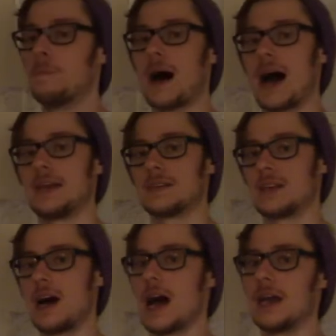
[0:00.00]
by
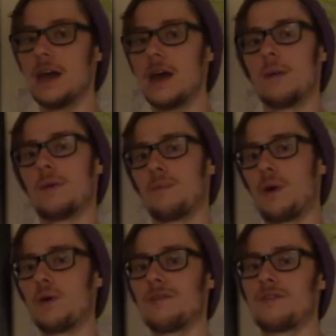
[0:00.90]
design. But
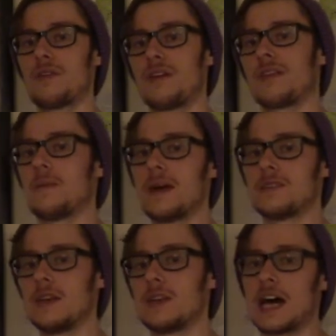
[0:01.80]
part of the thing that
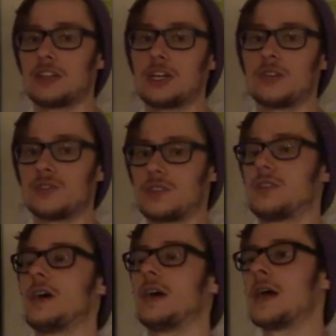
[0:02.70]
makes Ethash
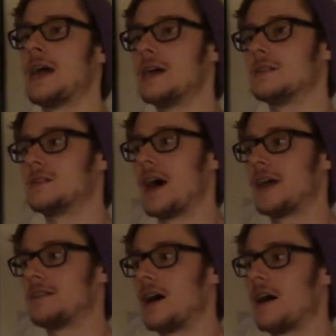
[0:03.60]
interesting is
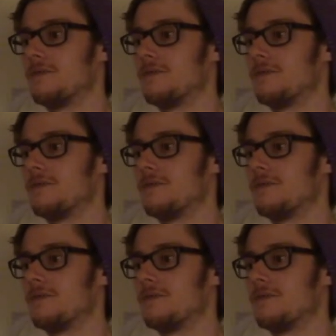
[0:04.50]
that uh,